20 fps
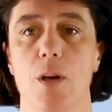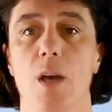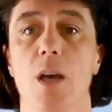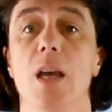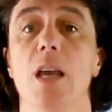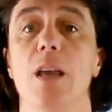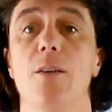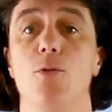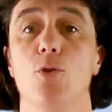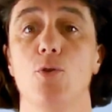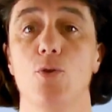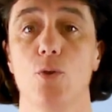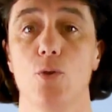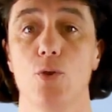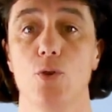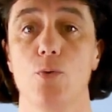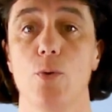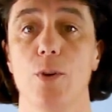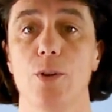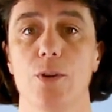If you talk
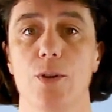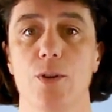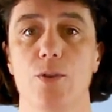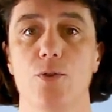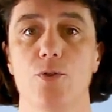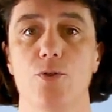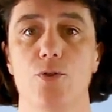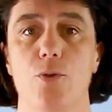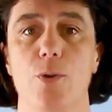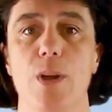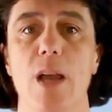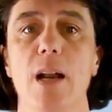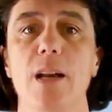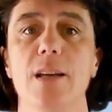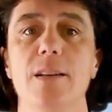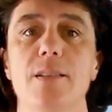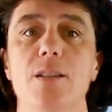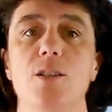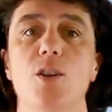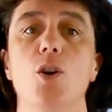to an
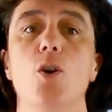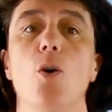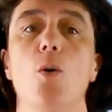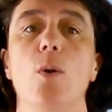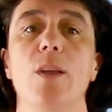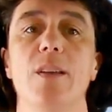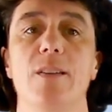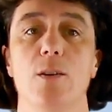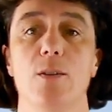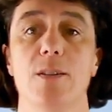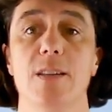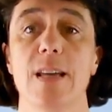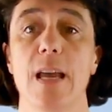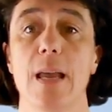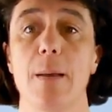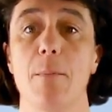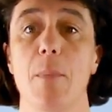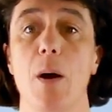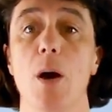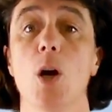industrialist, the goal is the
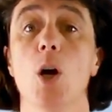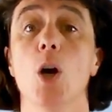same,